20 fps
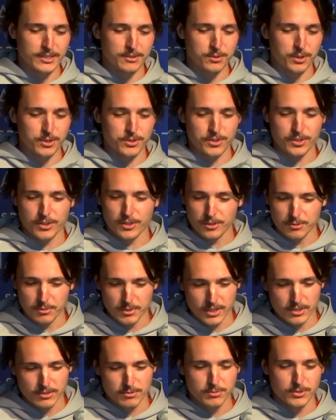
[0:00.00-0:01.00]
Cross-chain
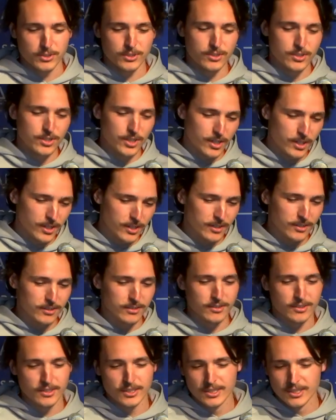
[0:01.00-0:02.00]
automation, multi-chain,
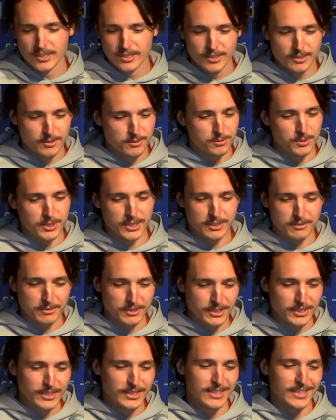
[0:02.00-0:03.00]

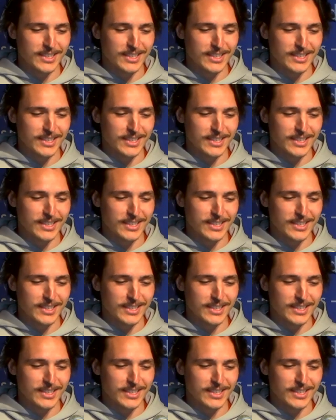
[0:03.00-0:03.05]
whatever.